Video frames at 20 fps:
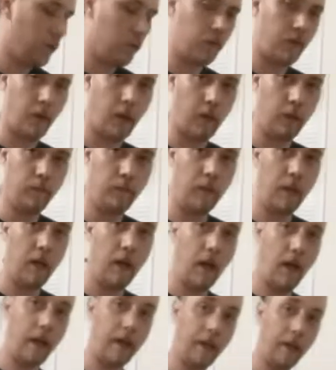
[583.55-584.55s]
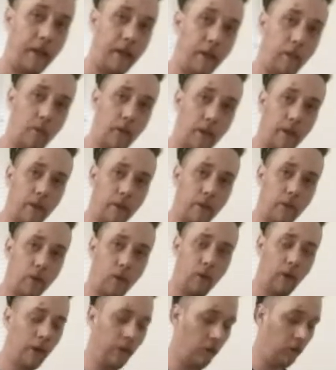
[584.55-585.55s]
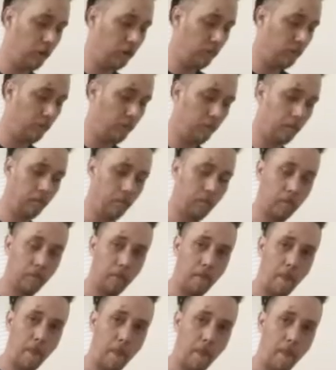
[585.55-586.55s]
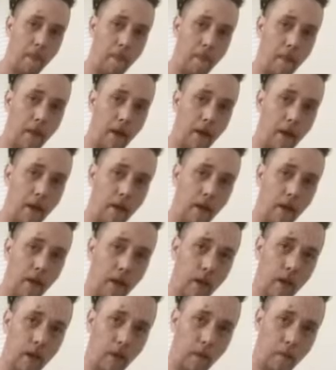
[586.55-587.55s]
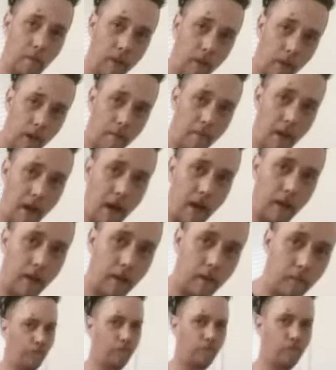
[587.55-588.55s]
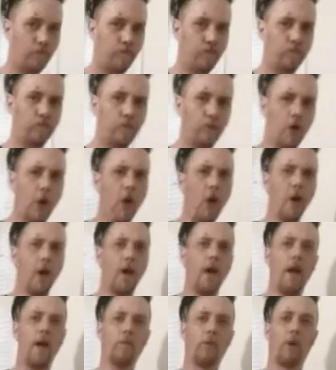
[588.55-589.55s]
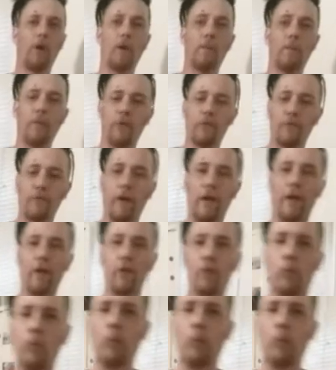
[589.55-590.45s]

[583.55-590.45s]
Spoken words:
So, I got to get rid of this oil, and then I'll be right back. And we're almost finished.